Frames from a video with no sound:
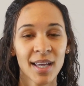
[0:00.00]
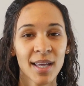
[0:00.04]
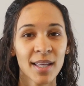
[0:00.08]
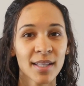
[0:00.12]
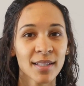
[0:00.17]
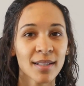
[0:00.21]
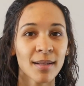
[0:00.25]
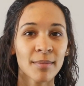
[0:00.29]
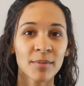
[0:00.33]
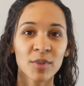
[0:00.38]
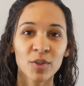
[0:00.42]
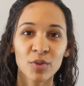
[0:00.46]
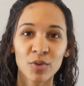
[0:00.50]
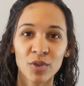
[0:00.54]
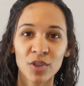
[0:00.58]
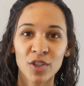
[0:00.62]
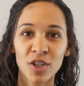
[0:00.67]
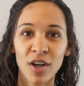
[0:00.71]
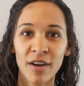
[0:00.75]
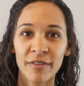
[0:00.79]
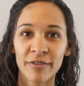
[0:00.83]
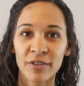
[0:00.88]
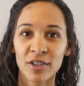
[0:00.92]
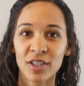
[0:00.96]
Some schools
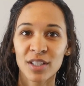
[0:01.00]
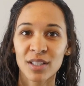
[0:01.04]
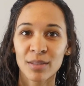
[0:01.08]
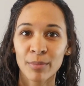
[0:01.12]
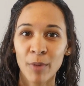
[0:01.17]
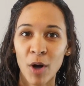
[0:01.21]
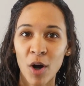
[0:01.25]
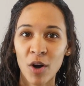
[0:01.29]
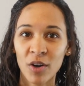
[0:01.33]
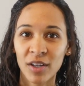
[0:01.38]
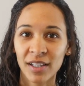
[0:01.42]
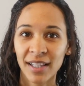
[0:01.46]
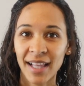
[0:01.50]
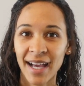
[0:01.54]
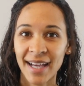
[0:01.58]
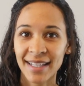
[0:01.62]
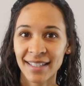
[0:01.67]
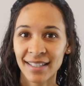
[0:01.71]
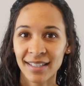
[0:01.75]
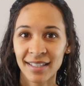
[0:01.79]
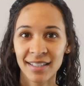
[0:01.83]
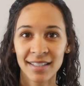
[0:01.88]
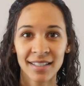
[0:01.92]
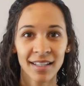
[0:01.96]
offer small
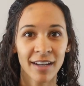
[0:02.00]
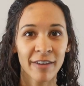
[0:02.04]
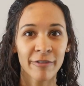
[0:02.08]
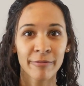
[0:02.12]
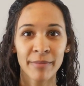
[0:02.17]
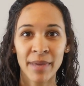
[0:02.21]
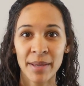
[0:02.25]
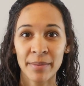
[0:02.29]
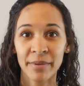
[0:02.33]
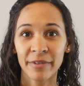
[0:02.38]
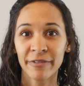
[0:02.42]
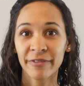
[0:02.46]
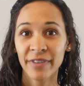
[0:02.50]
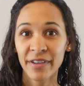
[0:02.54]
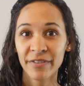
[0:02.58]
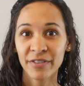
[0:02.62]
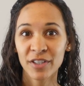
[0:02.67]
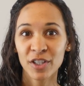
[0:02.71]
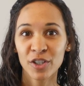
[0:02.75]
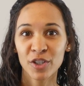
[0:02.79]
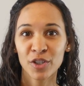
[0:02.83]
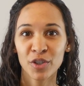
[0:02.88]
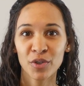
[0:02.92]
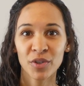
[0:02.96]
classes of maybe
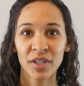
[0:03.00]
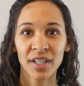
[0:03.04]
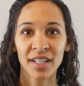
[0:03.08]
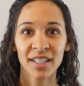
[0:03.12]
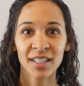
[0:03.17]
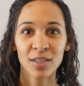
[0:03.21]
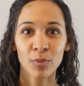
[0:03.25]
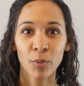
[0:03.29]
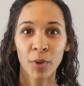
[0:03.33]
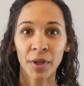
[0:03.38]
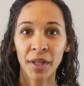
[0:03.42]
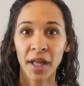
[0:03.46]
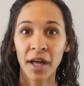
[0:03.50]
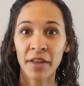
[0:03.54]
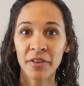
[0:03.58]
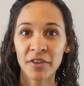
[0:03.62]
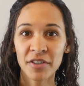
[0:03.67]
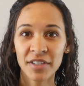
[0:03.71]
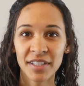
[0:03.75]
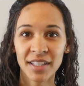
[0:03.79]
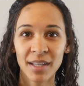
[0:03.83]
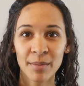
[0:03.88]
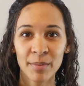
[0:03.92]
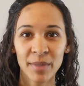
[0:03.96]
50 students, while
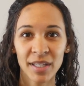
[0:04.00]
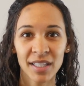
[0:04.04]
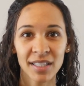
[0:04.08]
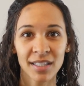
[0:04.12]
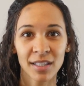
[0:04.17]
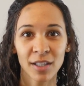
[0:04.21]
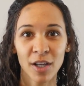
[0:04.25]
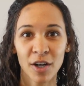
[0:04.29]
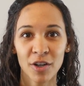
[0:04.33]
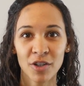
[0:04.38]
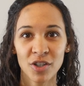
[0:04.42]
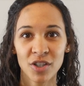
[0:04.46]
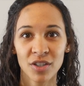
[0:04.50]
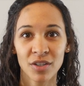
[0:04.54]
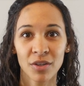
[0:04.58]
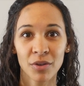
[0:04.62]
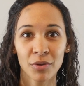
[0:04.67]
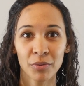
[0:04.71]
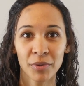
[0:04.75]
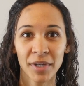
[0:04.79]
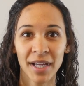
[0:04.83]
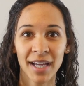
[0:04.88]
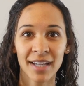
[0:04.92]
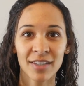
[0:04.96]
others can be as large as
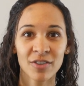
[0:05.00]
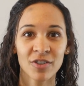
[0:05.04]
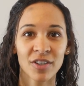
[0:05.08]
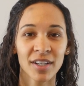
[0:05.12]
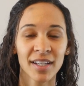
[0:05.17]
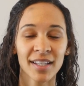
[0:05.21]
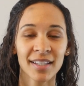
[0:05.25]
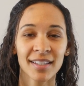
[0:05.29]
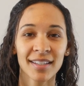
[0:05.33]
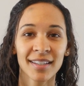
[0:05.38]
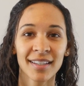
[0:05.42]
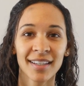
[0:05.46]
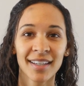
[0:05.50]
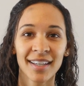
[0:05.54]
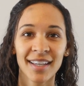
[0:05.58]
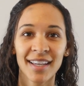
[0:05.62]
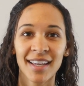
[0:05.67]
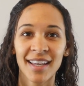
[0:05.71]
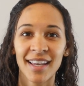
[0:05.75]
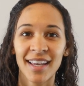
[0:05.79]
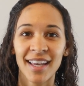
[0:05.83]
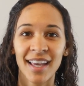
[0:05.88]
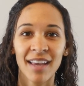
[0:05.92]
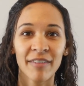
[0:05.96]
300.
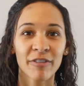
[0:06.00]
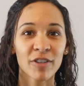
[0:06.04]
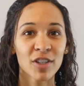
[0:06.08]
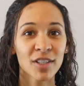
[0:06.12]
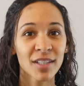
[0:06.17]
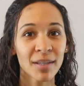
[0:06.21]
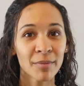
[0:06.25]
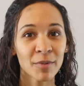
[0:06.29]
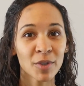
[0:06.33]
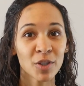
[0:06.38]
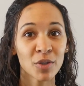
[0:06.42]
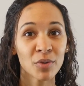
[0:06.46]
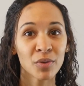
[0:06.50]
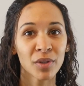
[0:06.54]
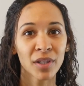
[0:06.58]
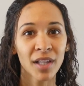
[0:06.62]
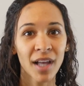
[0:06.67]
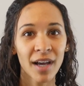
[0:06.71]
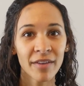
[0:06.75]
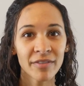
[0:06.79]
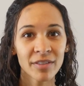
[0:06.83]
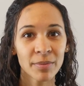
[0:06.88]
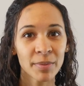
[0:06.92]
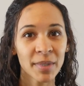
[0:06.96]
If you're someone who
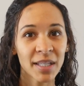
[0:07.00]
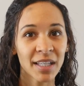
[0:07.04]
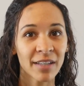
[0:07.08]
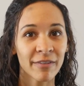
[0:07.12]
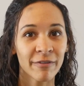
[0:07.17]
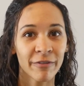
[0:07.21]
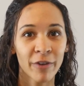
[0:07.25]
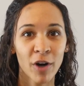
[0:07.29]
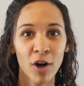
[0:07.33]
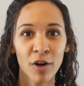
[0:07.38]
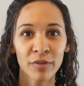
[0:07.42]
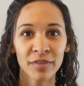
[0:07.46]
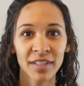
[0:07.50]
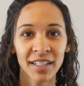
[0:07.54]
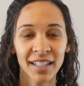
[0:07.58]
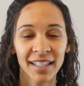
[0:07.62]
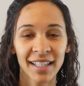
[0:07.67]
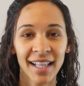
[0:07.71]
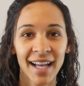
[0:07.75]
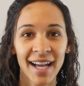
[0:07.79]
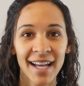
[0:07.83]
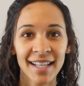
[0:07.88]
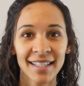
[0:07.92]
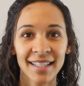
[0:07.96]
loves being involved in
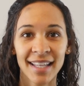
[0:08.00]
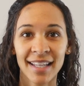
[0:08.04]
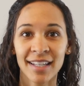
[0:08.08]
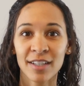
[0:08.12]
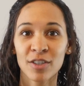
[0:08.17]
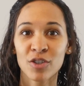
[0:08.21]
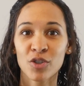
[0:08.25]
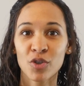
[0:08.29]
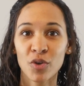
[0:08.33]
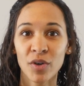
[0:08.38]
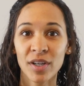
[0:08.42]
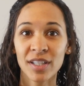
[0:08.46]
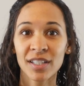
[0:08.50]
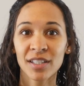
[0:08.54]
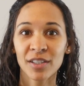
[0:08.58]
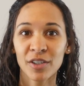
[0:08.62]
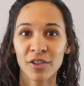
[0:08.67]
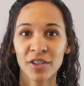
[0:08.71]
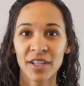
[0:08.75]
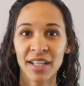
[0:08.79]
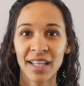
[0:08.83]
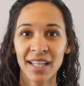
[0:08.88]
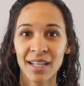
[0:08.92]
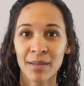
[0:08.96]
class and enjoys
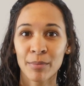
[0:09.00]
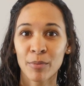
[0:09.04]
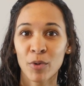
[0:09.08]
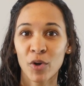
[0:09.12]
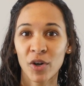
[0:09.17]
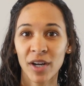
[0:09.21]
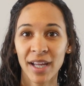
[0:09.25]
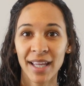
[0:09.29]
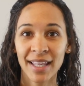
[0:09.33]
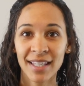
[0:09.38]
learning in a more